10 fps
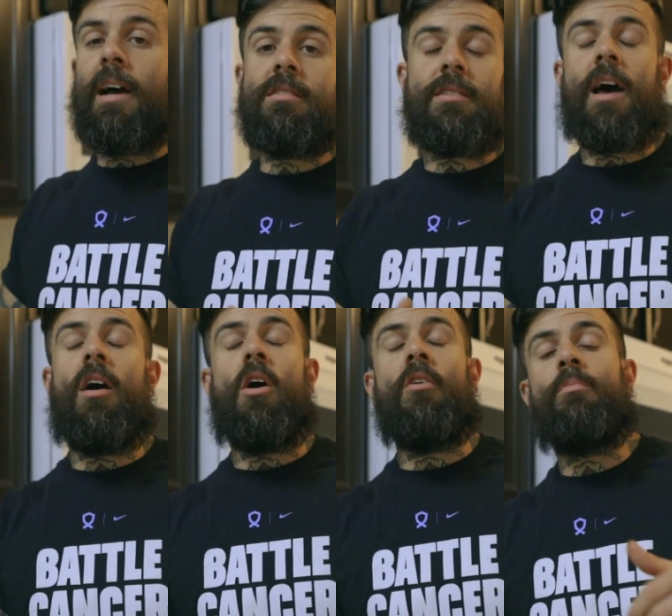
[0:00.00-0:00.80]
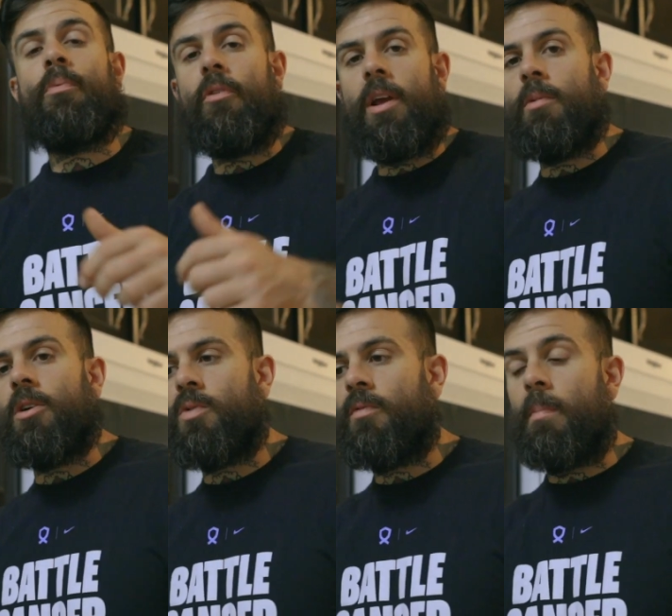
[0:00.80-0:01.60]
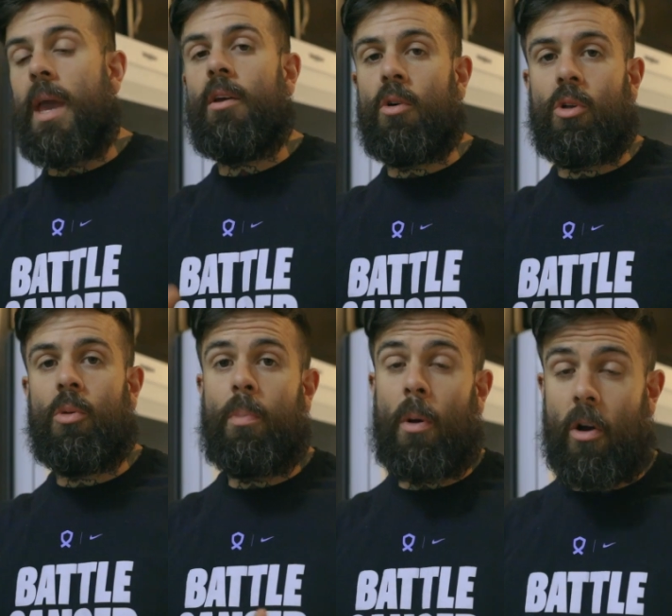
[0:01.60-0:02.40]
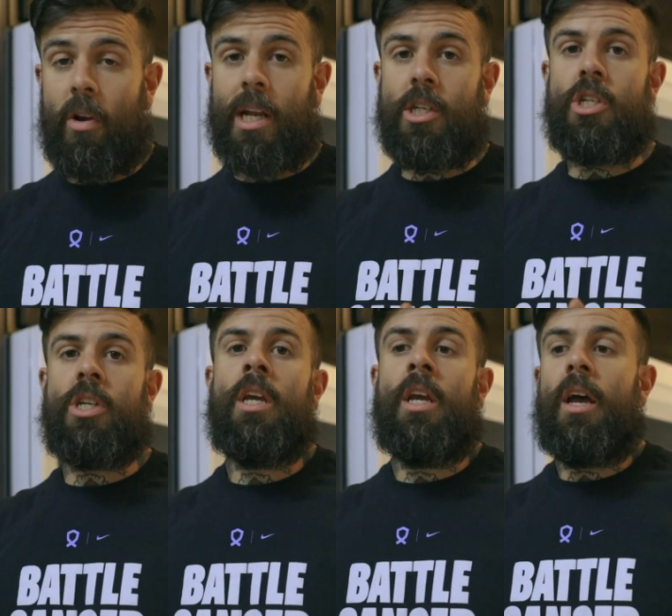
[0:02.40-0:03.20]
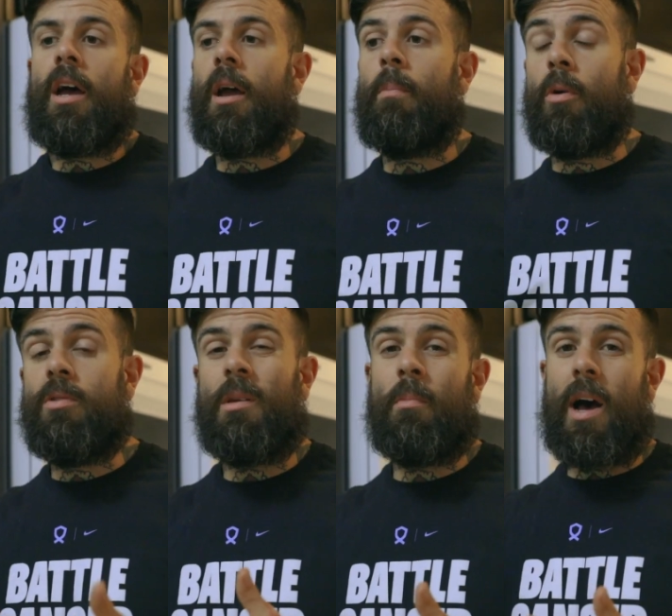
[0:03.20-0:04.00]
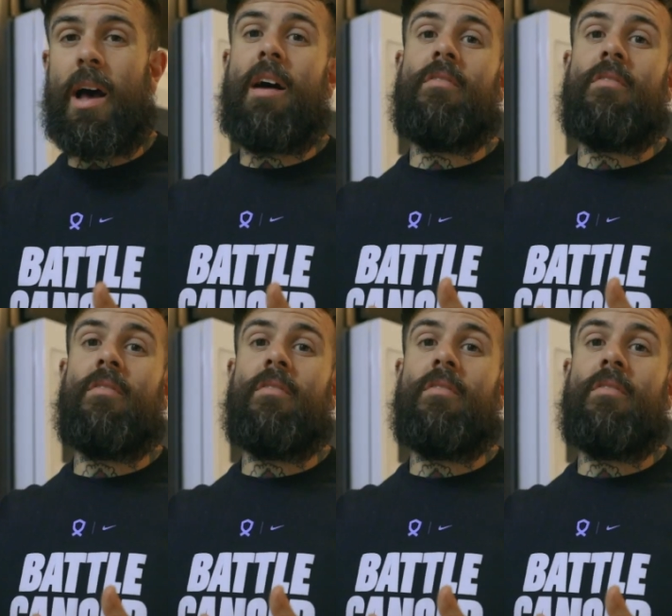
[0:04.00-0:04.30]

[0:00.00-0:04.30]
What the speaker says: I'll start off pretty much with a bagel, porridge, protein bar.